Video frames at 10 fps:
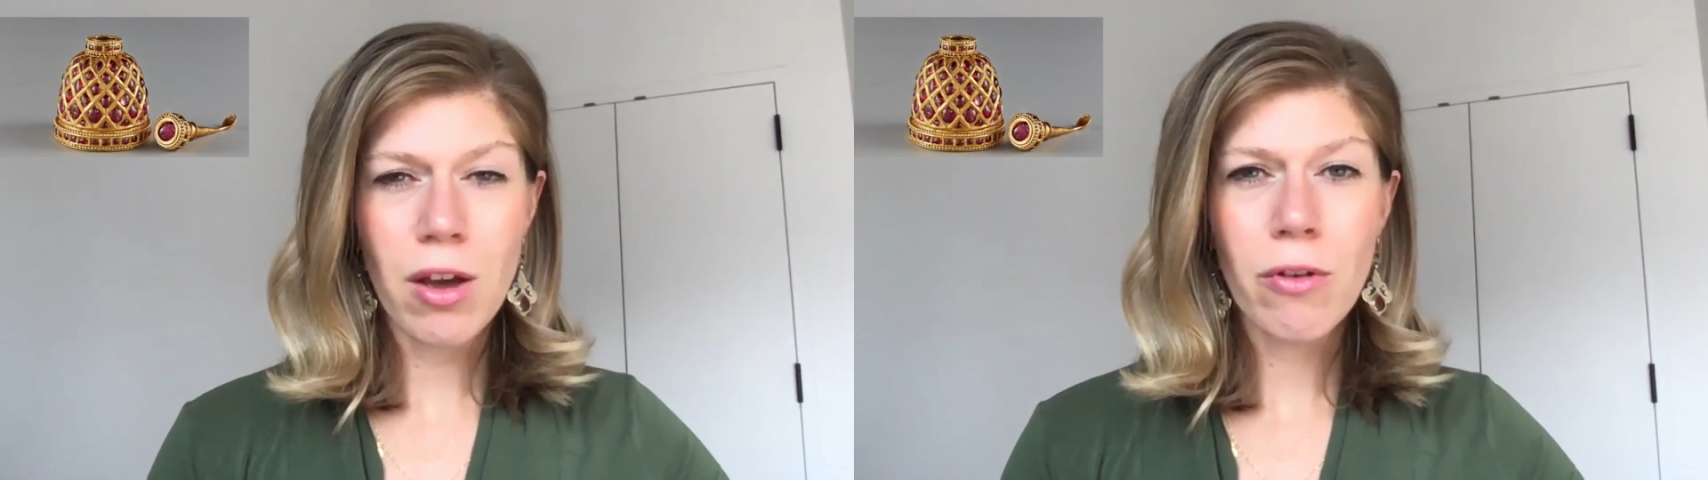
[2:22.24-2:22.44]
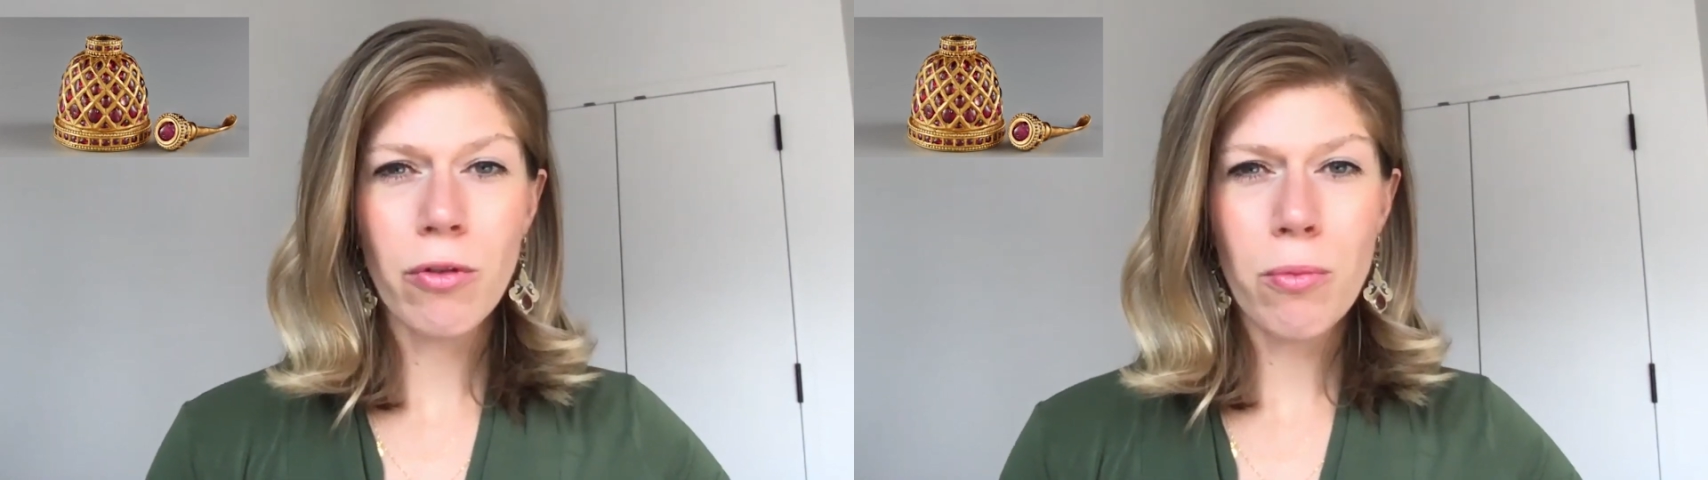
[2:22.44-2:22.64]

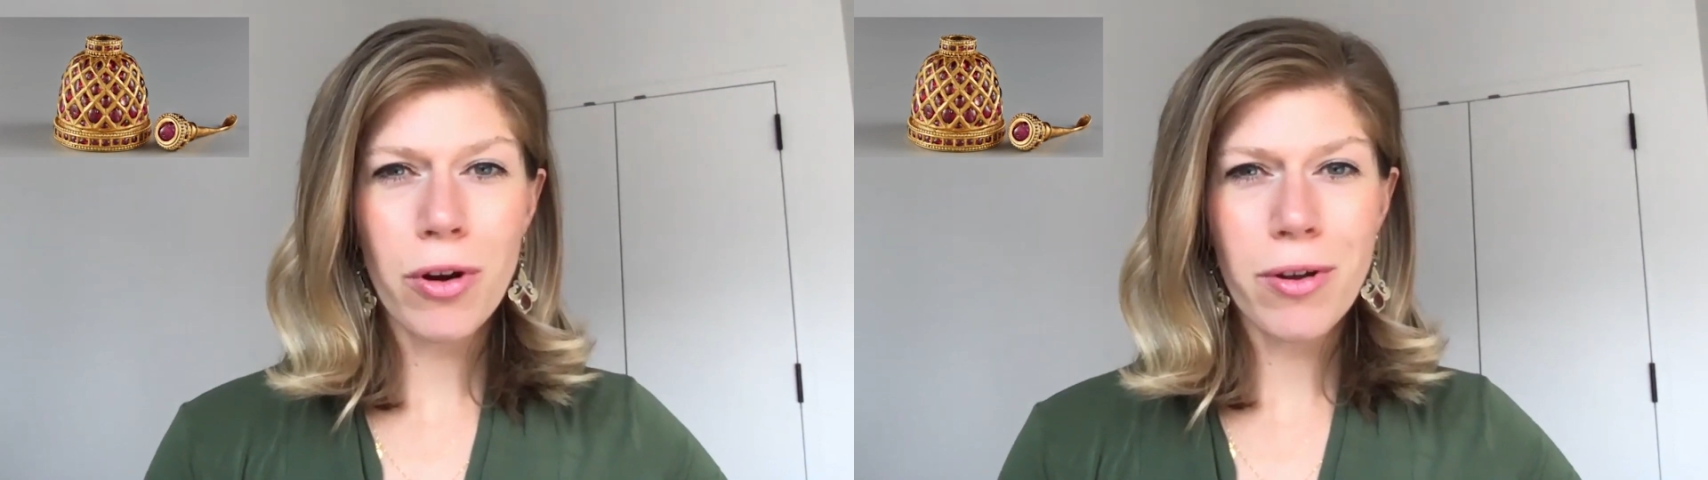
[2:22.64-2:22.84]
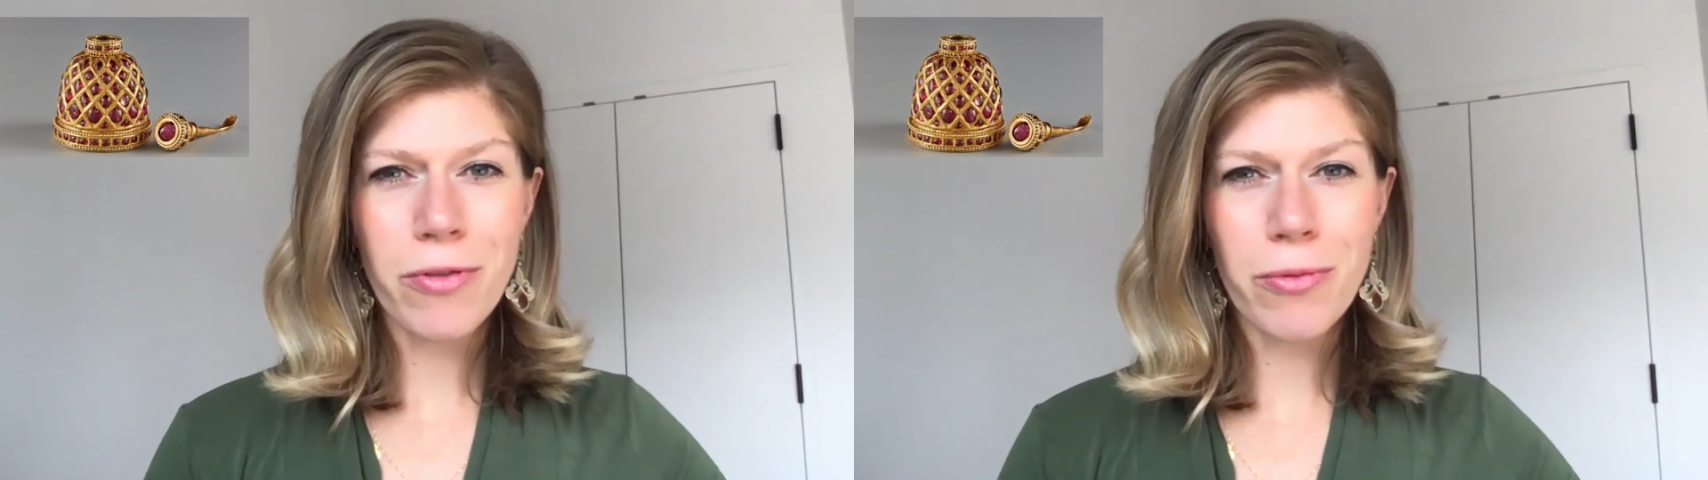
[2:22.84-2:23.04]
For more
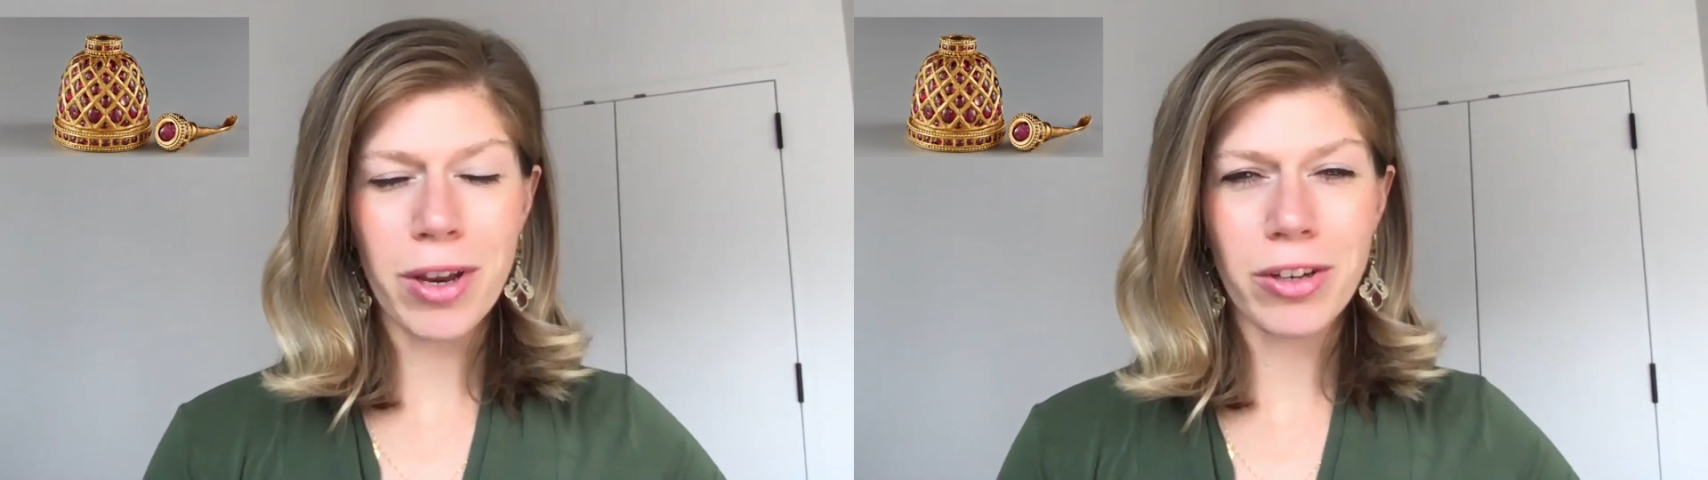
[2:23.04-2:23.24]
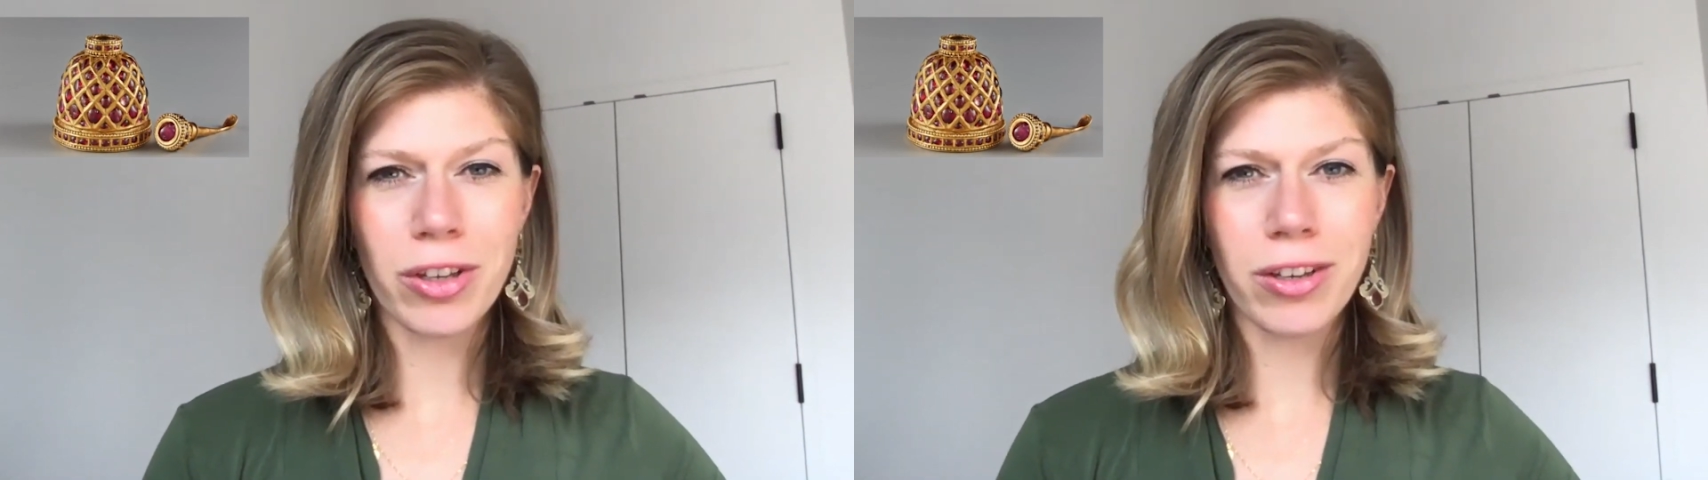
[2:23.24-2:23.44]

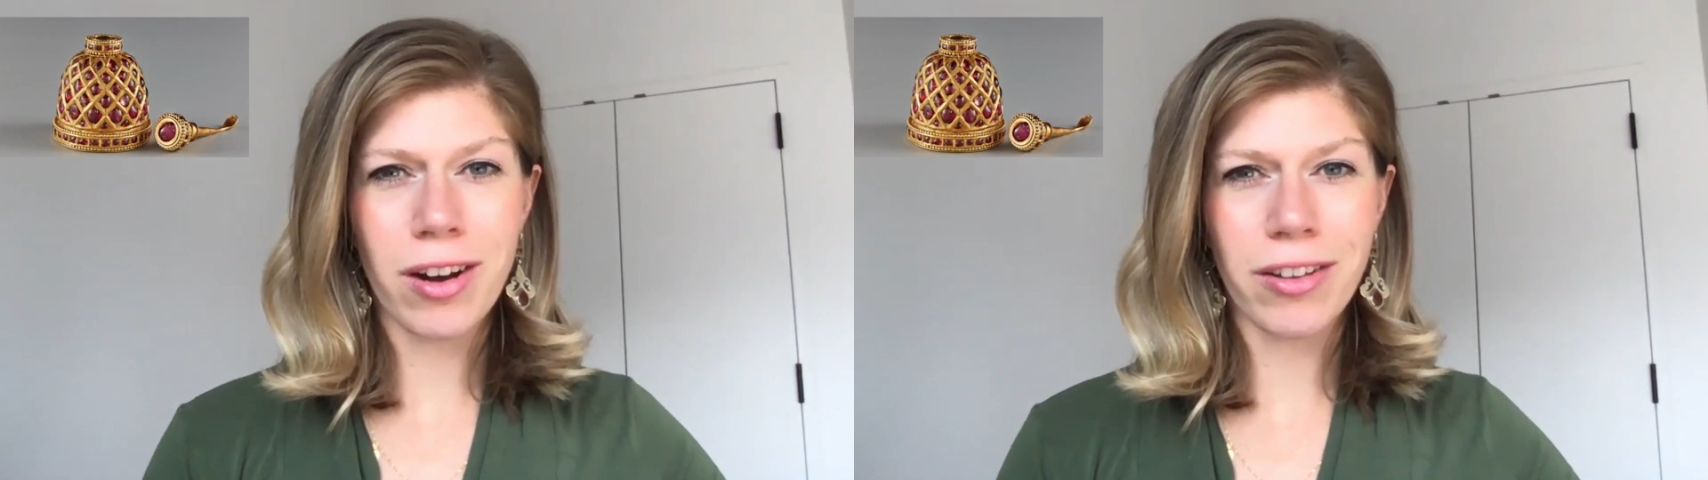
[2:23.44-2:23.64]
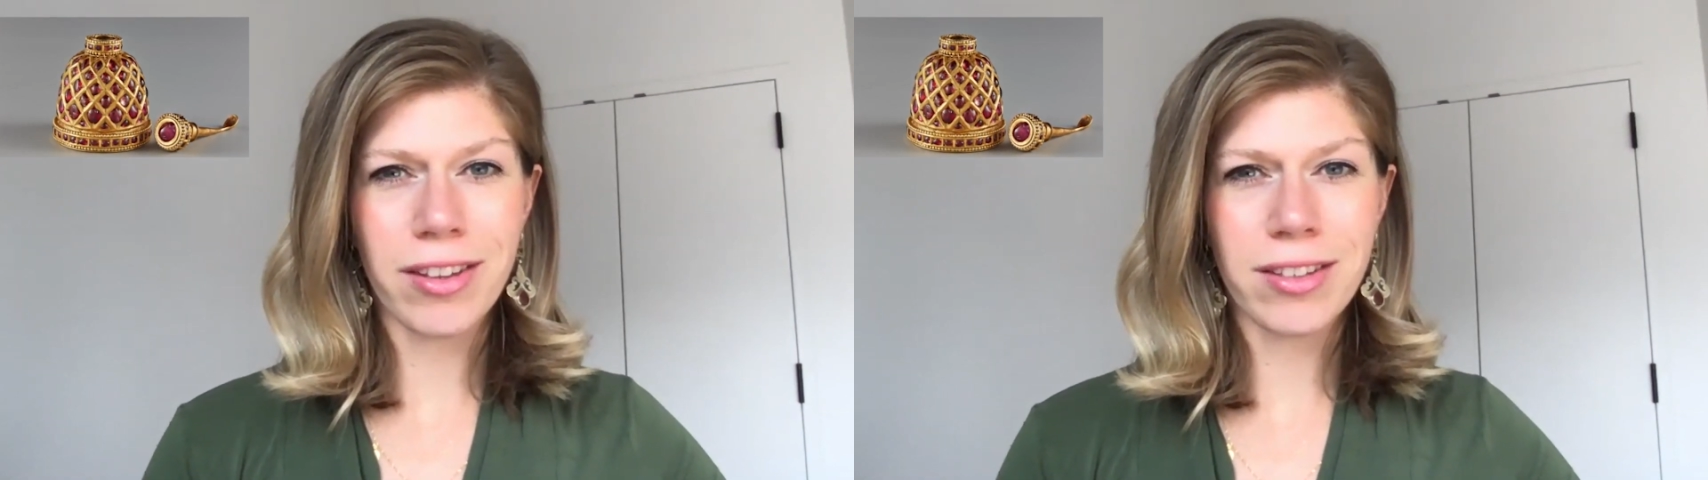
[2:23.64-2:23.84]
information
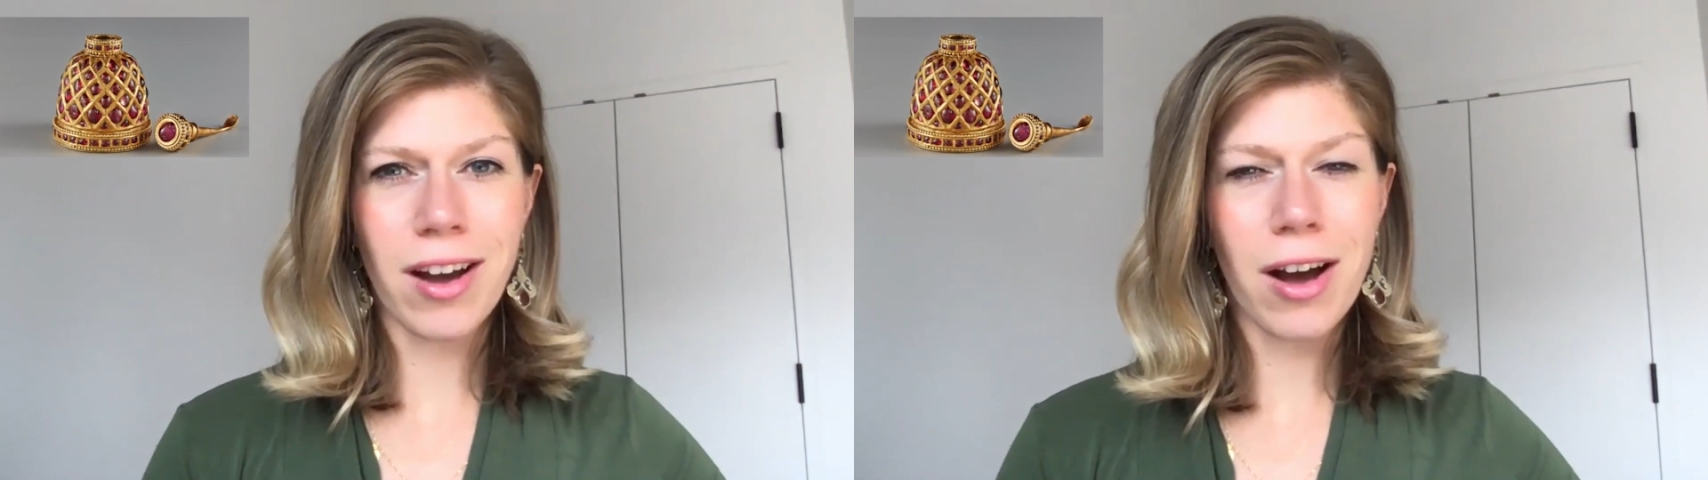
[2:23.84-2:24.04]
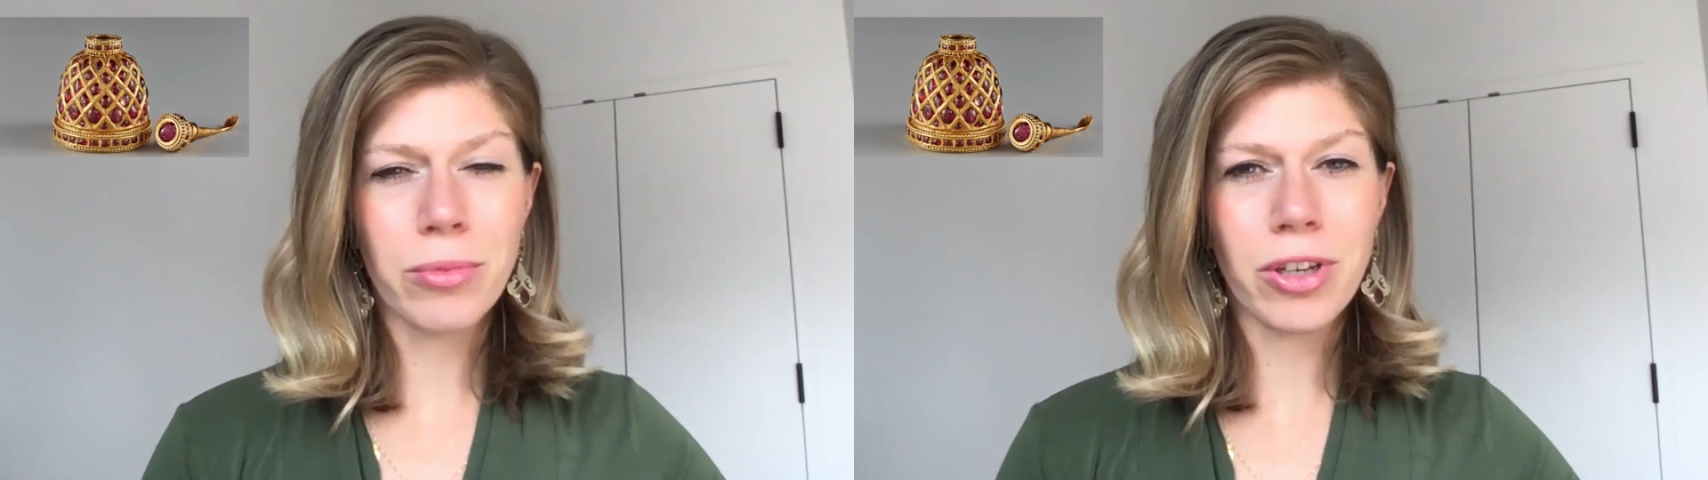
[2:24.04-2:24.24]
on this
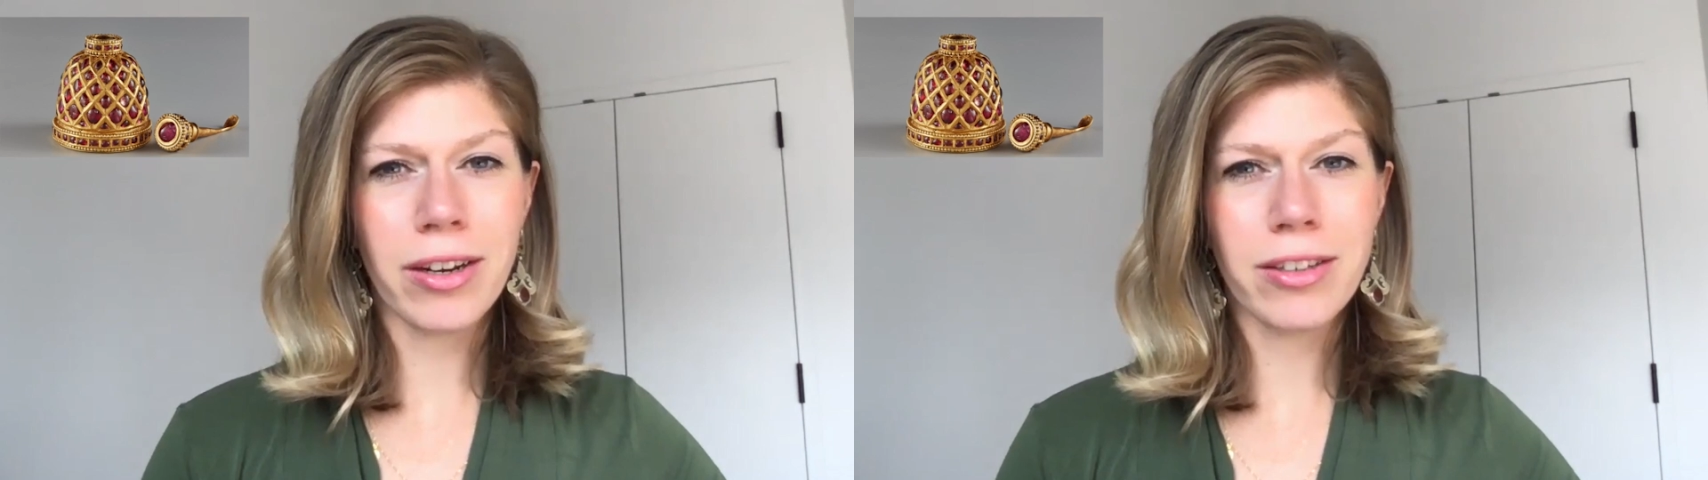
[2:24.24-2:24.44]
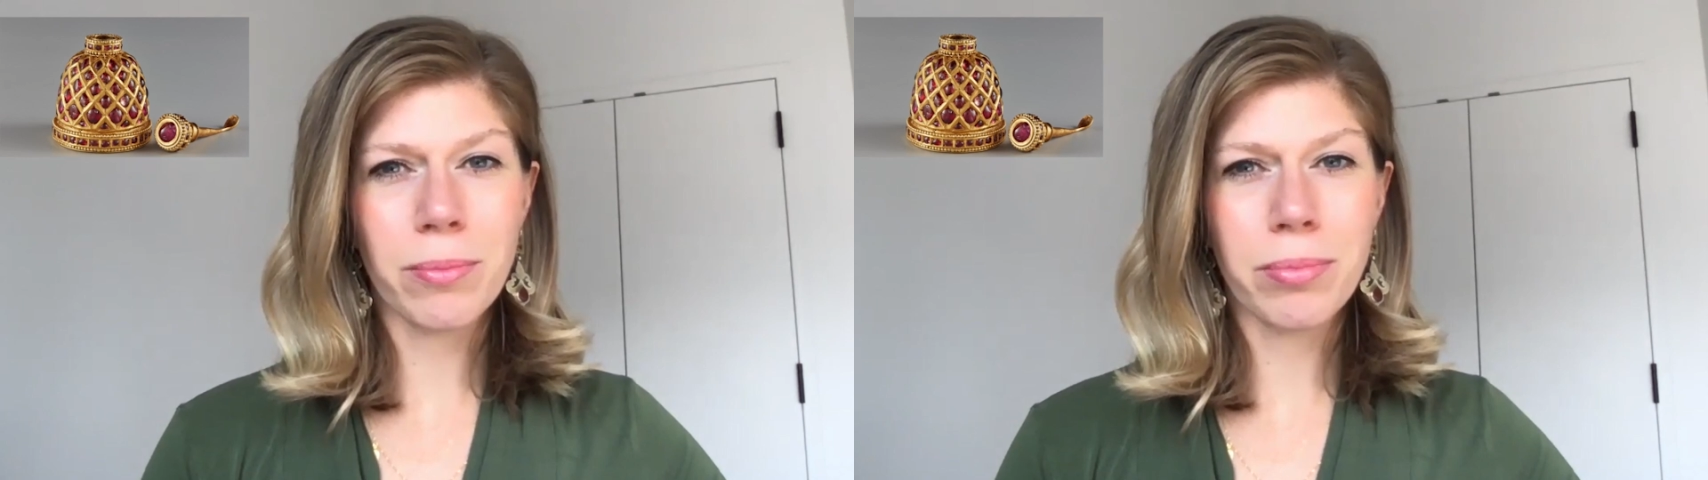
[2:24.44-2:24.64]
object,